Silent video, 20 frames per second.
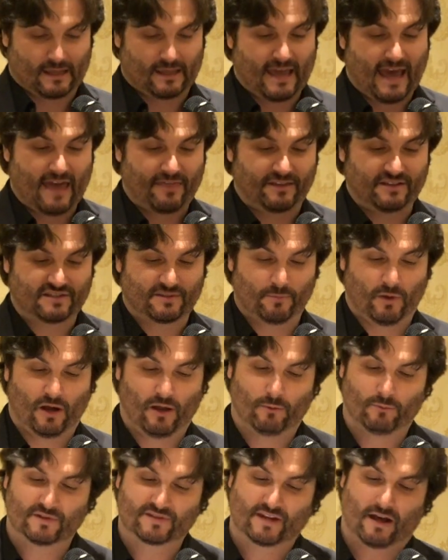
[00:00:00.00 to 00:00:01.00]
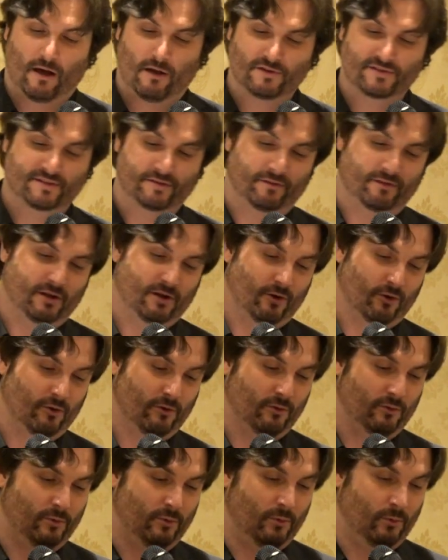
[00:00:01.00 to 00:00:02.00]
Kathy Small was also the
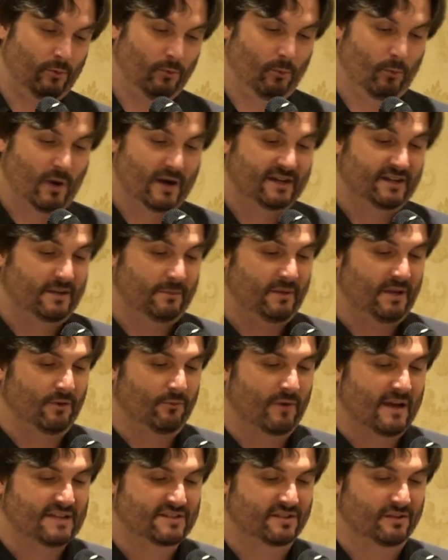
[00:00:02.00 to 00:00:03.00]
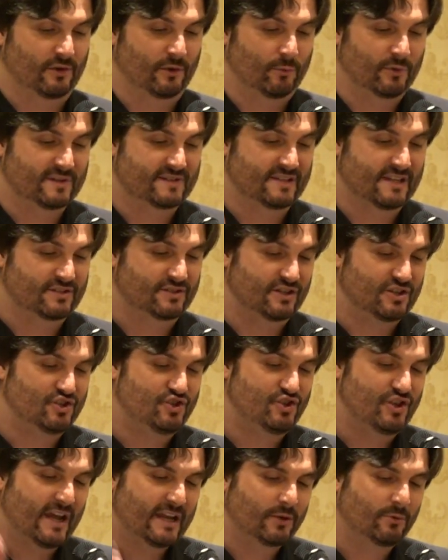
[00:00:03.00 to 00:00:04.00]
girl who wanted to be a wrestler with such a
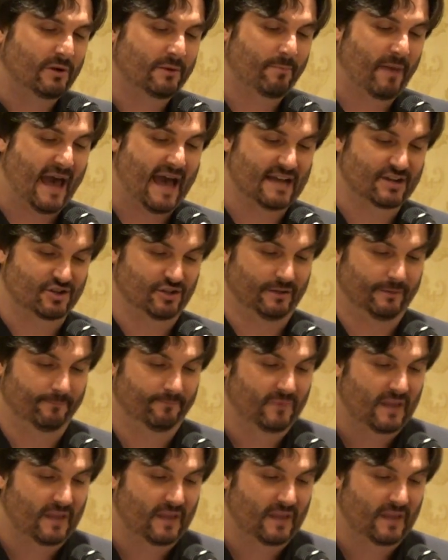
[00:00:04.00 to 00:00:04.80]
genuine passion